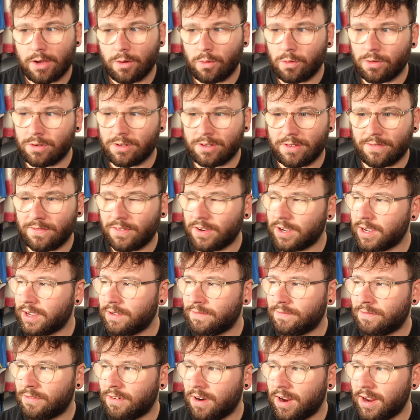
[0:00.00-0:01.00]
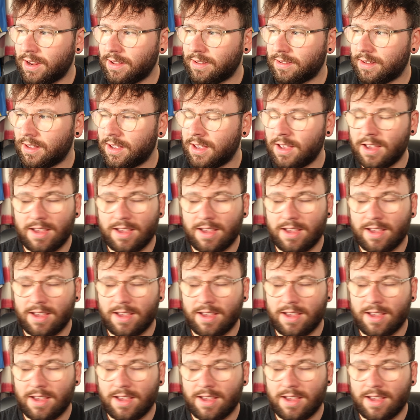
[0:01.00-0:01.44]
What's the fucking phrase?